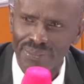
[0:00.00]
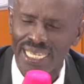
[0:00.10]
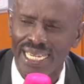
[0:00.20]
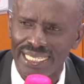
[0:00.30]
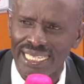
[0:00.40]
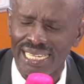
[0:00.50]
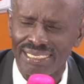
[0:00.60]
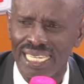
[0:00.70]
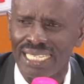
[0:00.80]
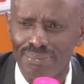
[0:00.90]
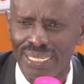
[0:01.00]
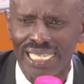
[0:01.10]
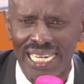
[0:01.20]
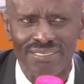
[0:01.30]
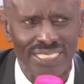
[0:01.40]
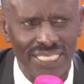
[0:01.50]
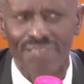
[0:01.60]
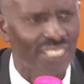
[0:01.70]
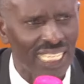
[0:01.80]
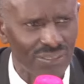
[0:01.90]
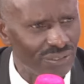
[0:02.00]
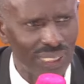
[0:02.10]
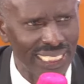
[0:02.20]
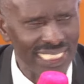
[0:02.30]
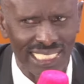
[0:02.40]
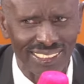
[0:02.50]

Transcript: yes. and, and and make lives difficult for Kenyans.